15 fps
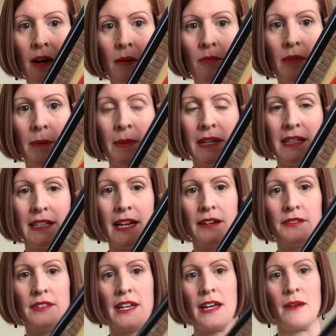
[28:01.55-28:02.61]
ribbing
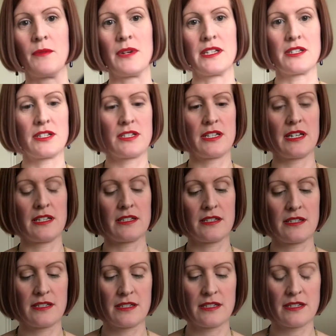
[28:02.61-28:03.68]
down there, which is
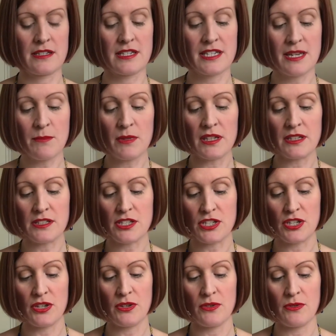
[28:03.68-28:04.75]
similar
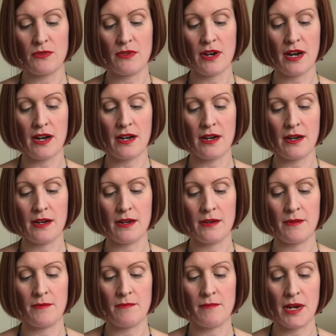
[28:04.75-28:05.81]
to
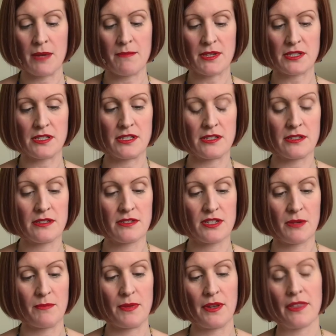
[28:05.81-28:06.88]
my mustard
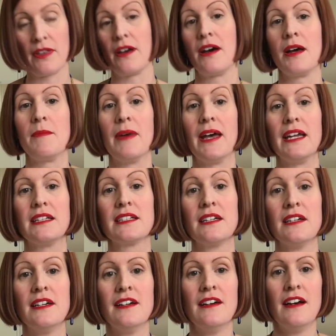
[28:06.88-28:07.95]
jumper that I made.
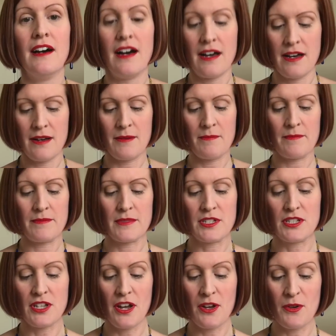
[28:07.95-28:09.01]

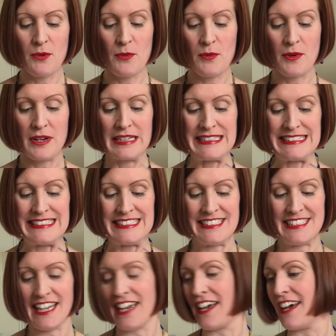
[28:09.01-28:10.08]
So
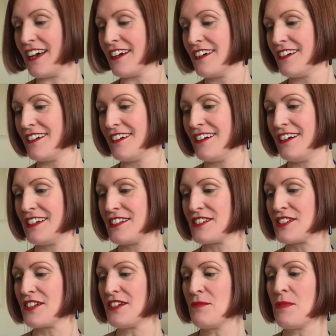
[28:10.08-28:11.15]
yeah, it's
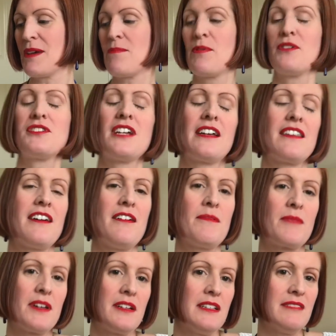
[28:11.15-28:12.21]
going to be a project that I'm
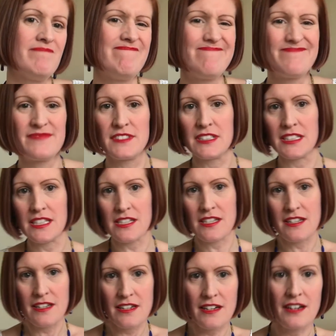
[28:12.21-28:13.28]
going to
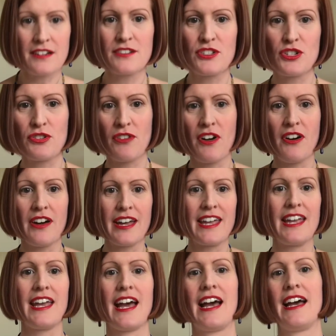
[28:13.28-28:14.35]
just kind of
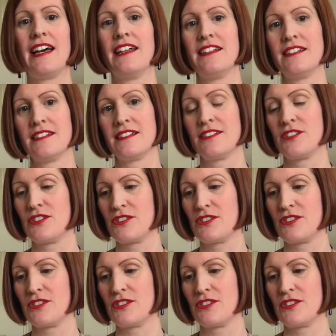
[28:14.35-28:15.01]
try and